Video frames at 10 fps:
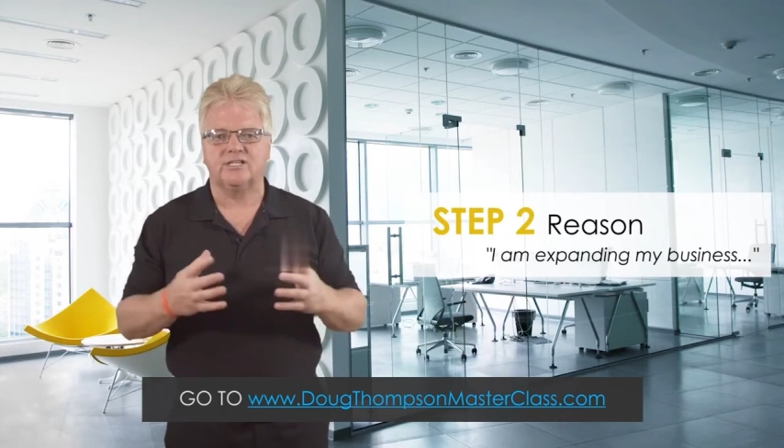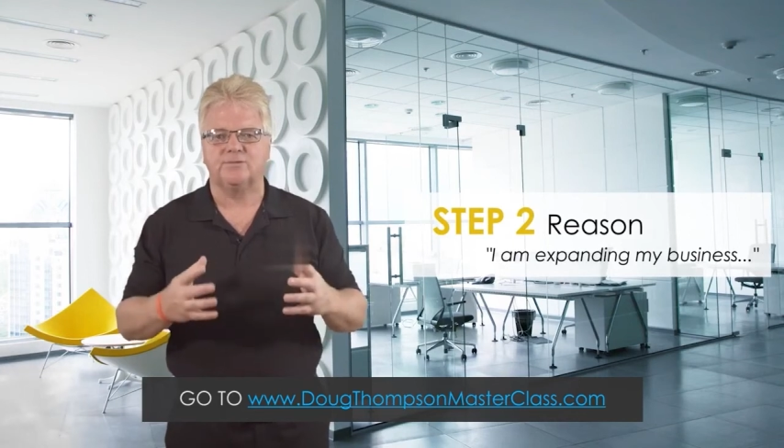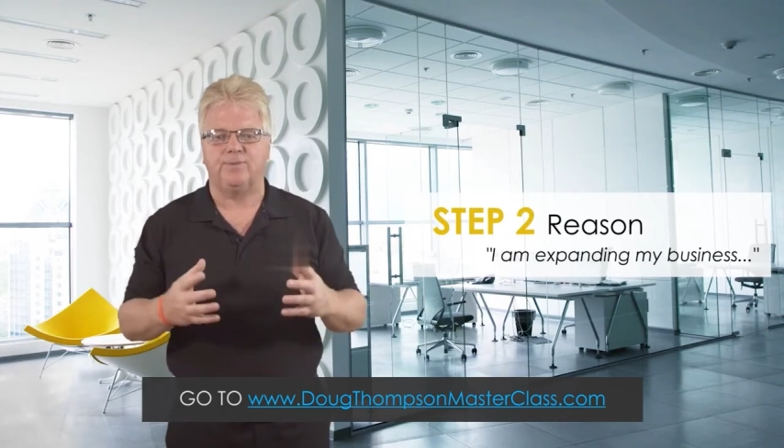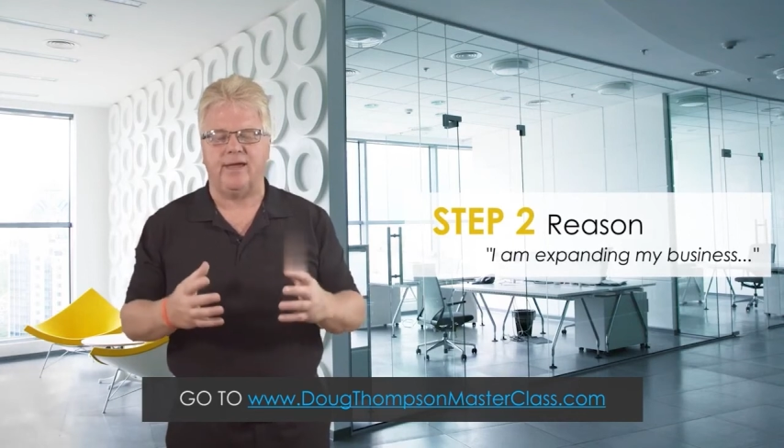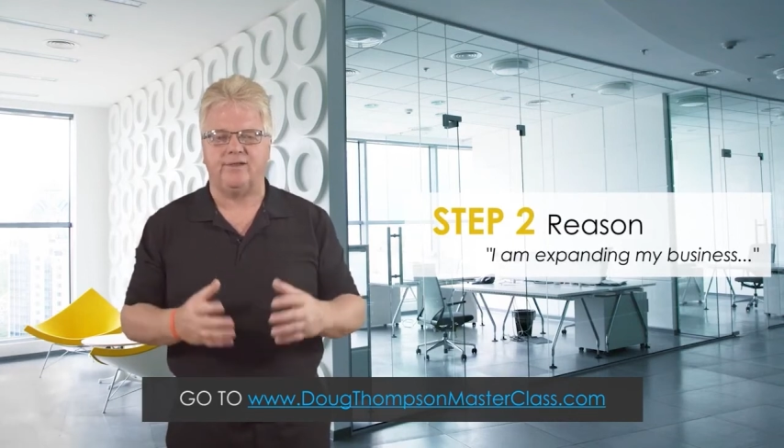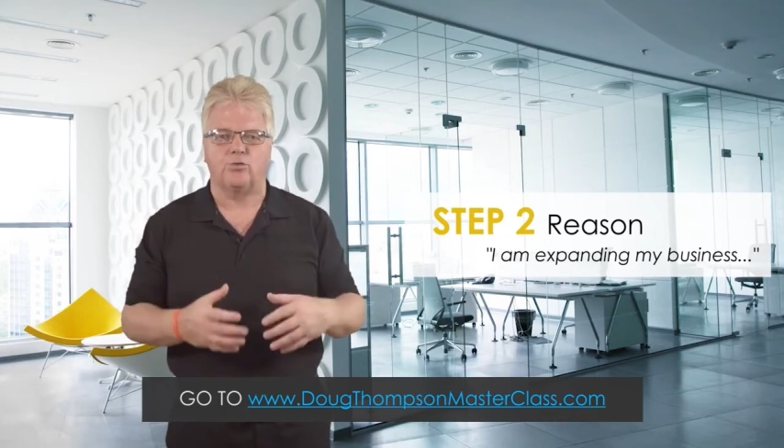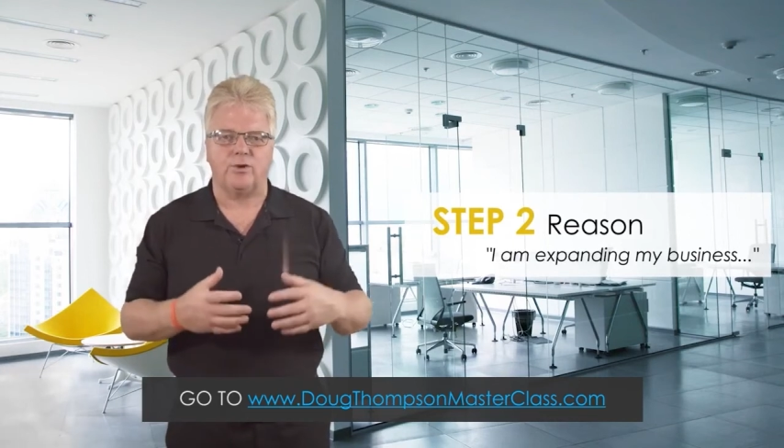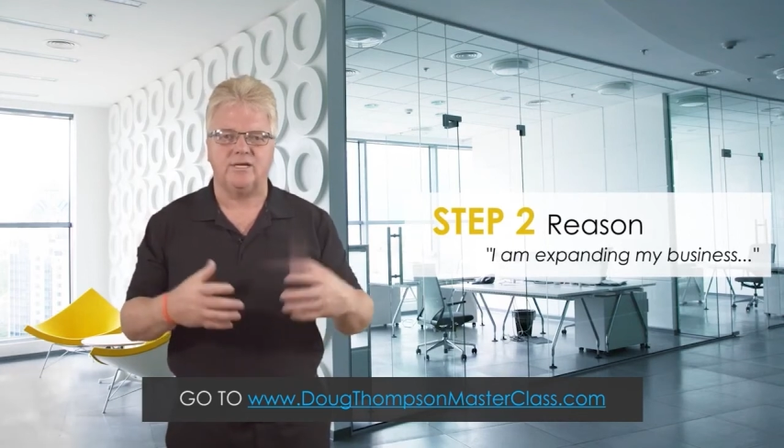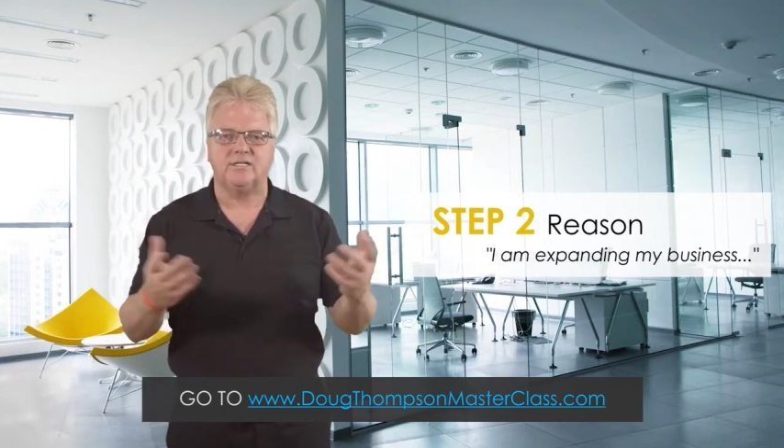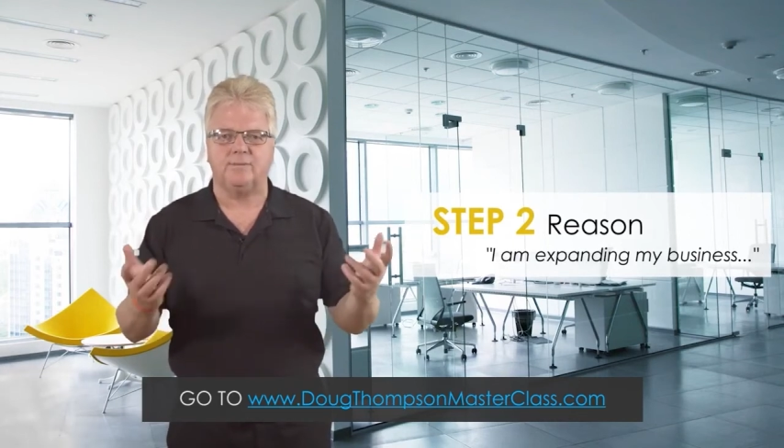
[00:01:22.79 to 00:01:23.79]
explain the
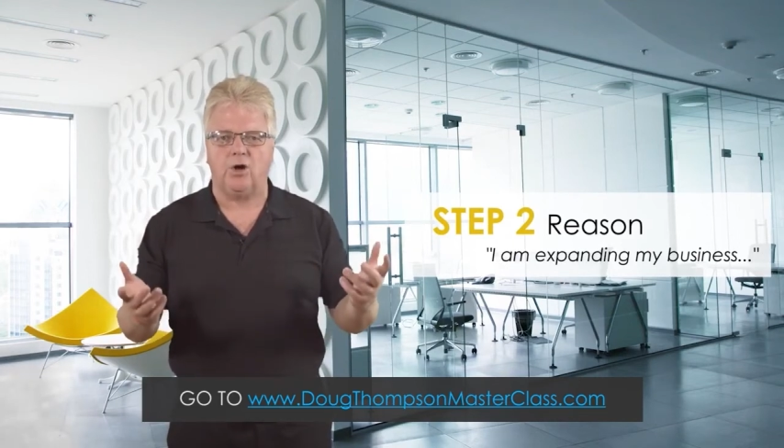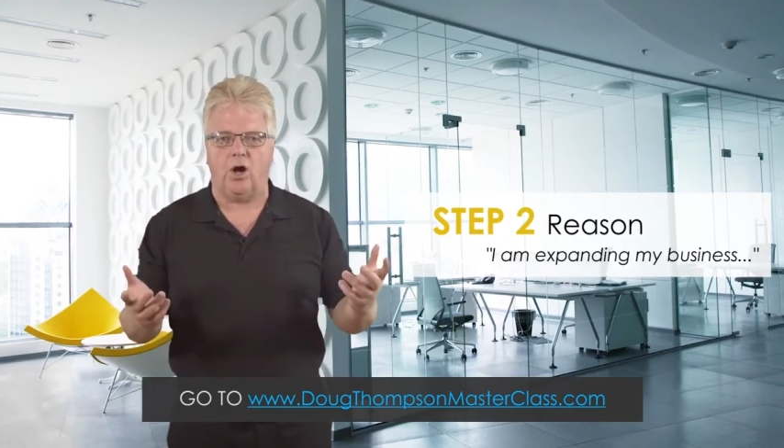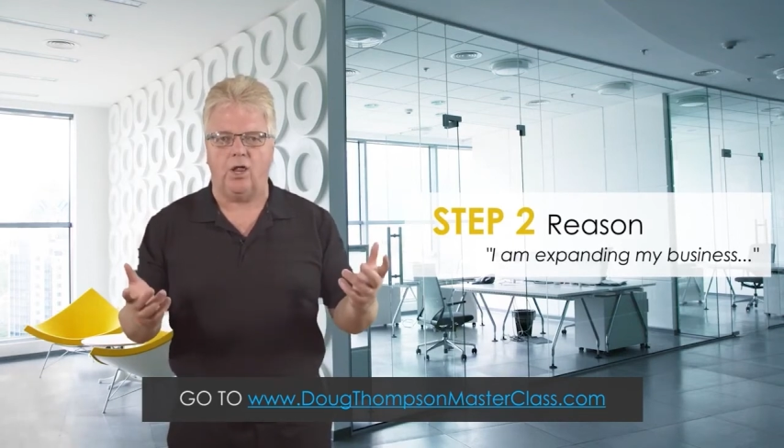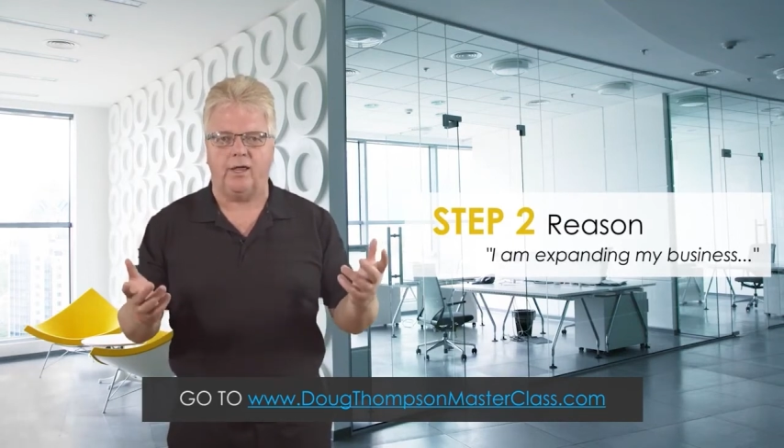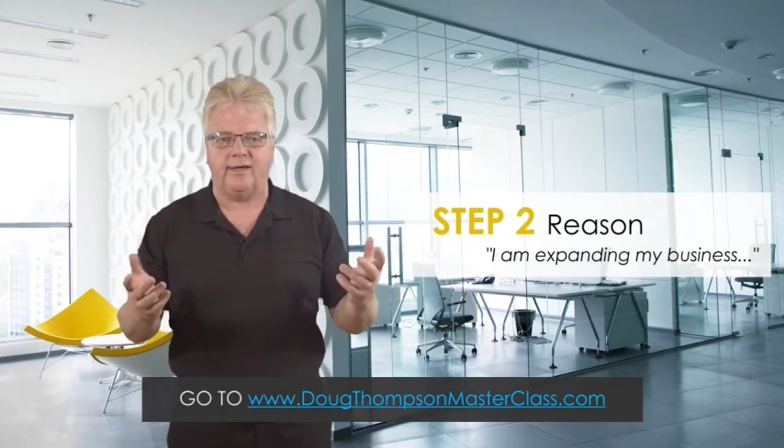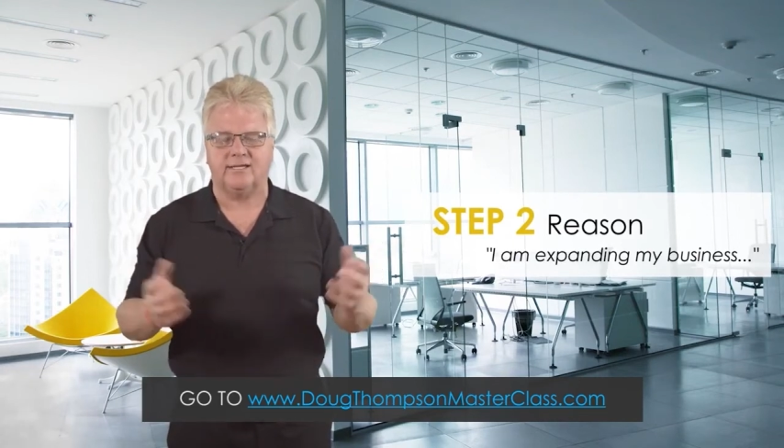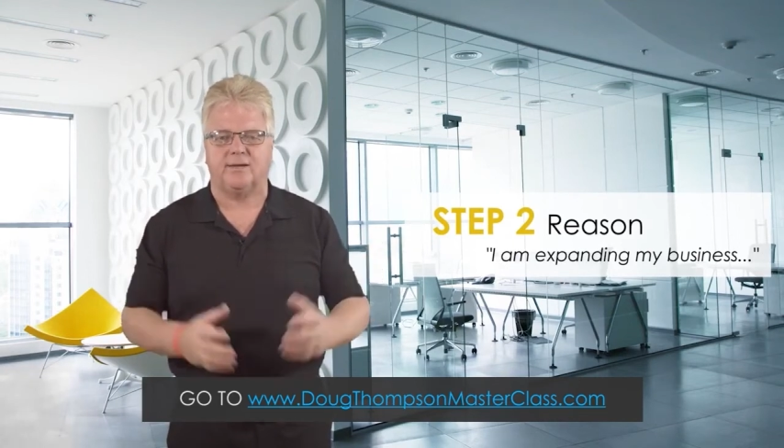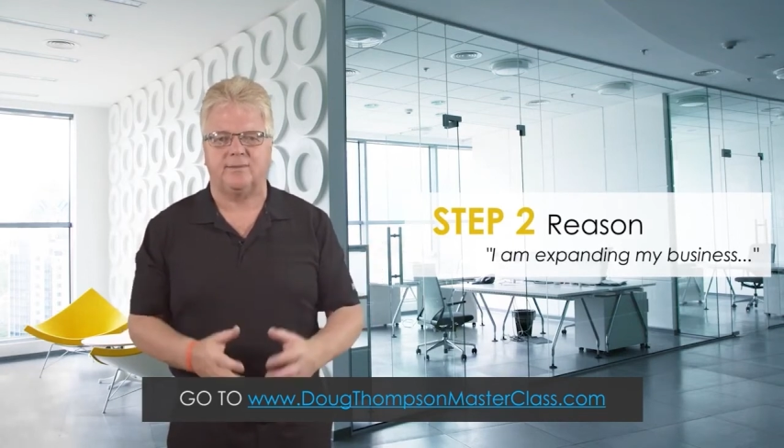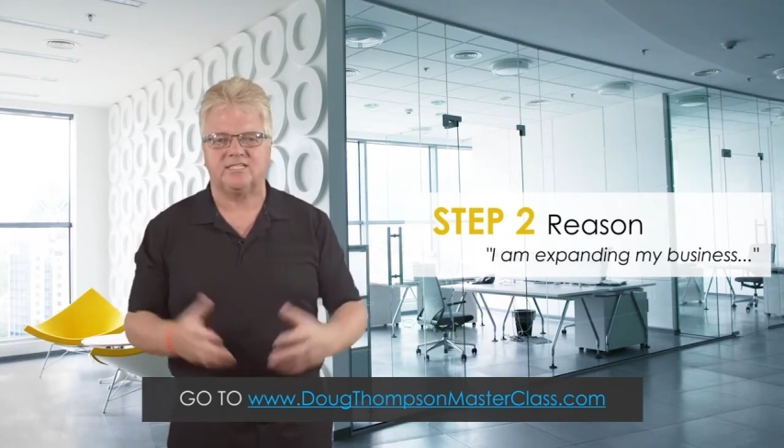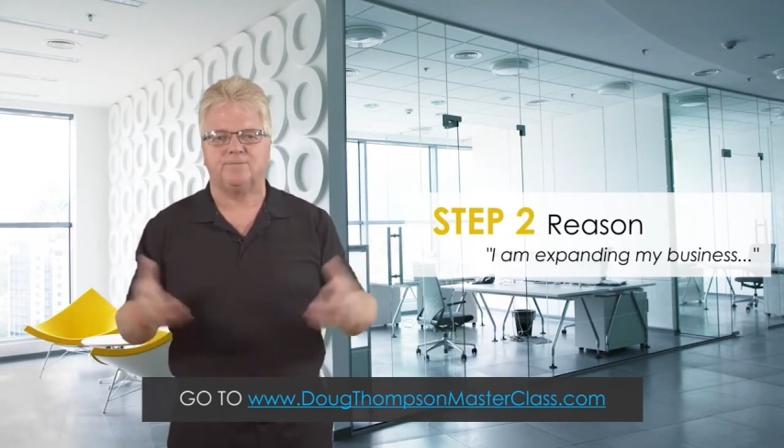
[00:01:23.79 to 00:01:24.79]
reason I'm calling is
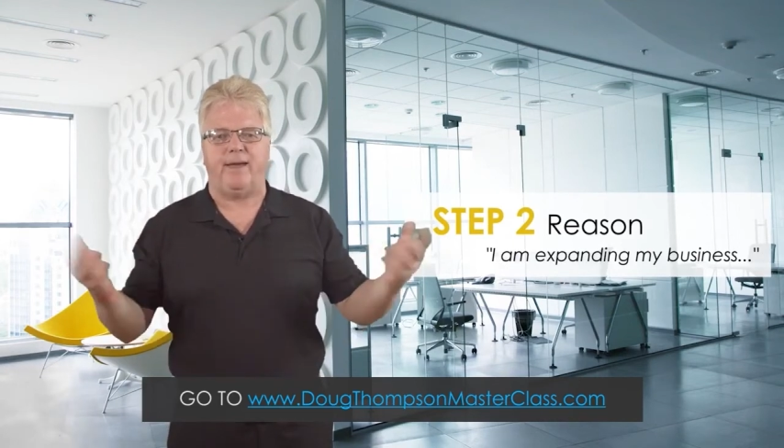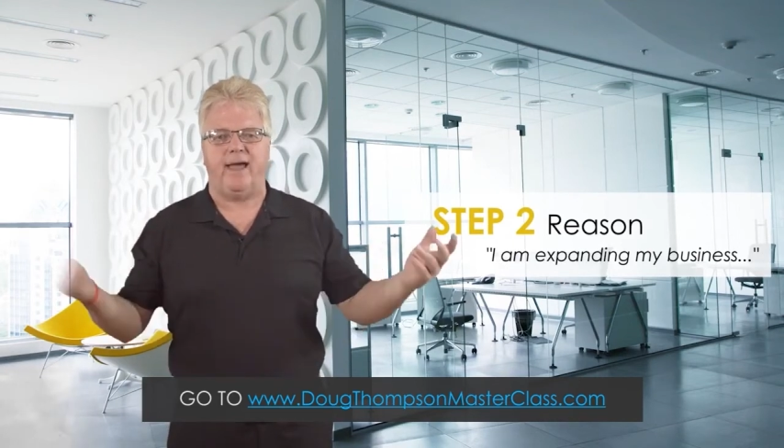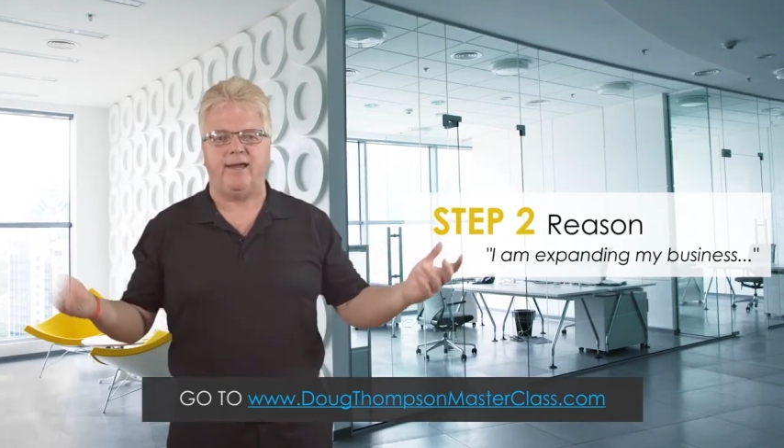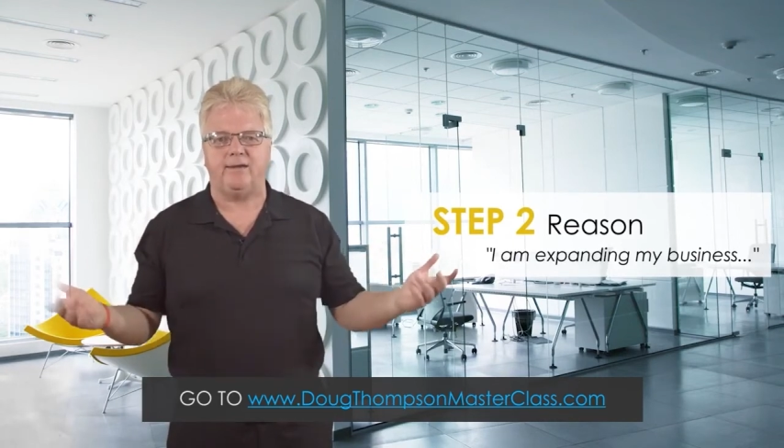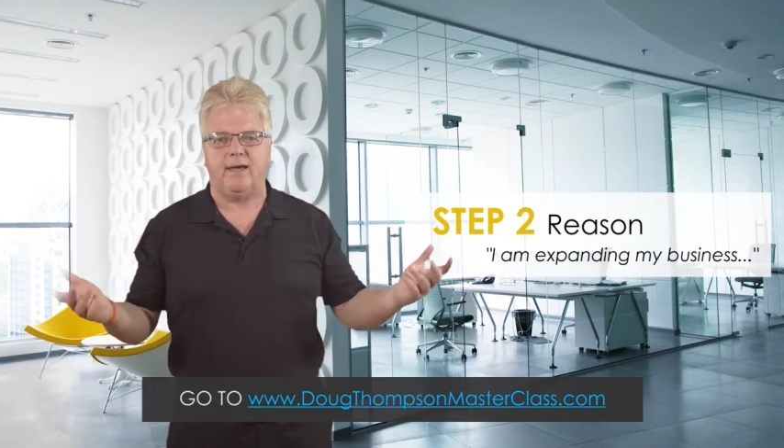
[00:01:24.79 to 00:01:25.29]
I'm expanding